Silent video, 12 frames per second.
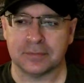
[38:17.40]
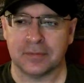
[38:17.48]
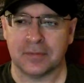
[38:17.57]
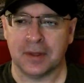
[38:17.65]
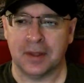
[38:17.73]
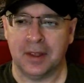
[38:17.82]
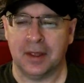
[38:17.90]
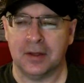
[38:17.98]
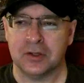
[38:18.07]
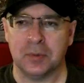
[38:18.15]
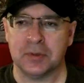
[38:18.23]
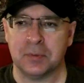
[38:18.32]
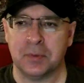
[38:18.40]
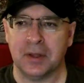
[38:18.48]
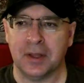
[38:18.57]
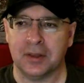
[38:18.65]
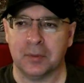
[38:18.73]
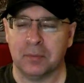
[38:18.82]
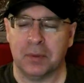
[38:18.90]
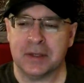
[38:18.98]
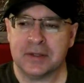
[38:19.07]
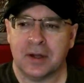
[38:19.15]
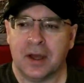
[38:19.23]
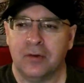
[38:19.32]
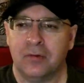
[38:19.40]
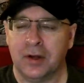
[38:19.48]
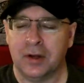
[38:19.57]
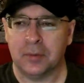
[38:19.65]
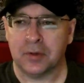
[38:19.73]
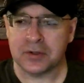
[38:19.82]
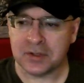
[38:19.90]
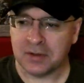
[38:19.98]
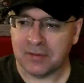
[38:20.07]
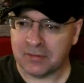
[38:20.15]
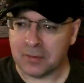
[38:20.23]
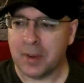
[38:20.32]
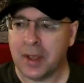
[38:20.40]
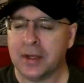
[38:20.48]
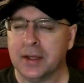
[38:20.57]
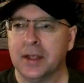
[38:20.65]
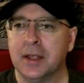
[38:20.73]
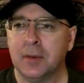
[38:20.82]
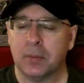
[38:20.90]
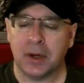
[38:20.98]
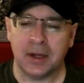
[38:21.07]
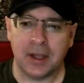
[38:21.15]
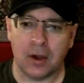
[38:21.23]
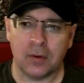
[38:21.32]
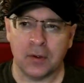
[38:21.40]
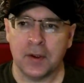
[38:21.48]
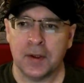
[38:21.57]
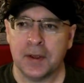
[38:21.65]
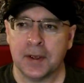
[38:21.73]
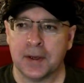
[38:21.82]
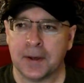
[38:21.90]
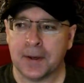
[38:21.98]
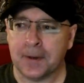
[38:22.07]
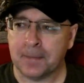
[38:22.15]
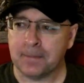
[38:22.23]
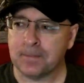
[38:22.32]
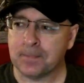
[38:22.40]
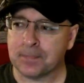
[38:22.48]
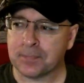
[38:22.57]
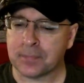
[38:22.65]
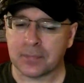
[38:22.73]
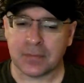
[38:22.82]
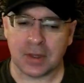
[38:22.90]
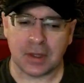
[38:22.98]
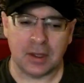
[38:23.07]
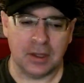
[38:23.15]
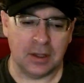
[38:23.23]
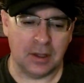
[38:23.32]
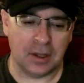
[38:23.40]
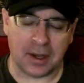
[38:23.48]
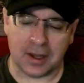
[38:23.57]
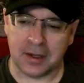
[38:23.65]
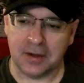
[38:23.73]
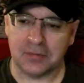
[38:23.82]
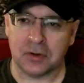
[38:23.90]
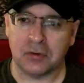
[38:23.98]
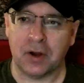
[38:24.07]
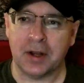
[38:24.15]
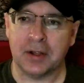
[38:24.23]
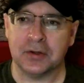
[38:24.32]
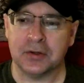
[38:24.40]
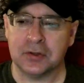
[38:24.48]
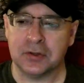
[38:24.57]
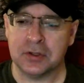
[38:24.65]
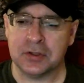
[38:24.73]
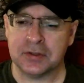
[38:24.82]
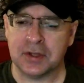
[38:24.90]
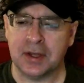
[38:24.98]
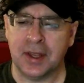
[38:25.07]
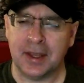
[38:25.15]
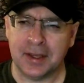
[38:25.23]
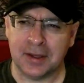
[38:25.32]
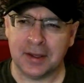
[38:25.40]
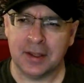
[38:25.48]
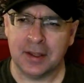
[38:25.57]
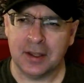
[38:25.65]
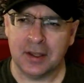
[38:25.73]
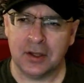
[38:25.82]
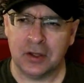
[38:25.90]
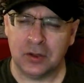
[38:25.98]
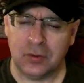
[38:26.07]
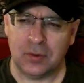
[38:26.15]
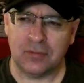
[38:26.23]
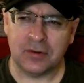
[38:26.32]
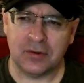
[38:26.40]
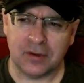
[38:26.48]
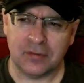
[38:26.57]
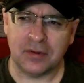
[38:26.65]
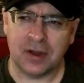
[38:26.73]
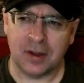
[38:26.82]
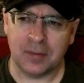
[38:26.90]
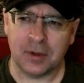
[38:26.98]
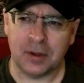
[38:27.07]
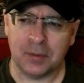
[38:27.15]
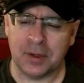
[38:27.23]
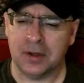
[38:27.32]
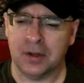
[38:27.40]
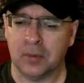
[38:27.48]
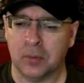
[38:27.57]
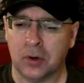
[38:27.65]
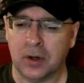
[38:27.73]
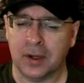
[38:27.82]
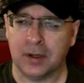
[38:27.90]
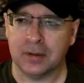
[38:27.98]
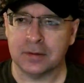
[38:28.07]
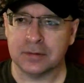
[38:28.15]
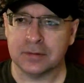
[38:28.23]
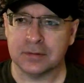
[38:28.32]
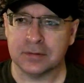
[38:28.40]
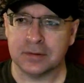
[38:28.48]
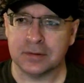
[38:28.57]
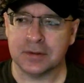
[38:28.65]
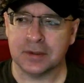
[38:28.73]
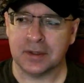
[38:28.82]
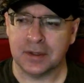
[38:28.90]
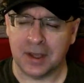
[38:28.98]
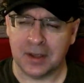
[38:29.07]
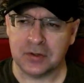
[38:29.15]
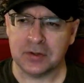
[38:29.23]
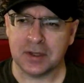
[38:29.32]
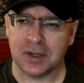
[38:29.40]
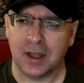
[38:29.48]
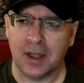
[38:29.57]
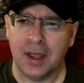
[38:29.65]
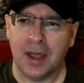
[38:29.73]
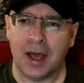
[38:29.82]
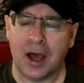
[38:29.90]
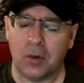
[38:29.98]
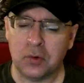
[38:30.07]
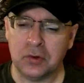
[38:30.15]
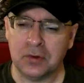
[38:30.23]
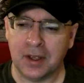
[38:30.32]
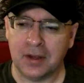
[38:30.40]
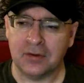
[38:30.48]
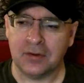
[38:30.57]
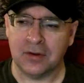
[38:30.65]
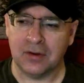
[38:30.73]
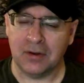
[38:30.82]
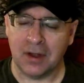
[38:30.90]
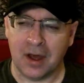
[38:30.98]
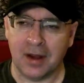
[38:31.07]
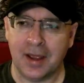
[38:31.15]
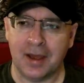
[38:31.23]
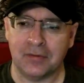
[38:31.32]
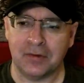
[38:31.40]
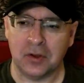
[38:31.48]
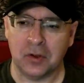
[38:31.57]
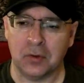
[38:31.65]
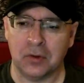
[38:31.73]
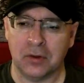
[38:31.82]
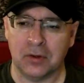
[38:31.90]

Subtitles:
And she must have been like the best hydrated person I've ever met. But anyhow, I got to give her credit. She just said, "Hey, you have a tough time coming in the morning." It's like, yeah. She's like, "How would you like to not have to go to the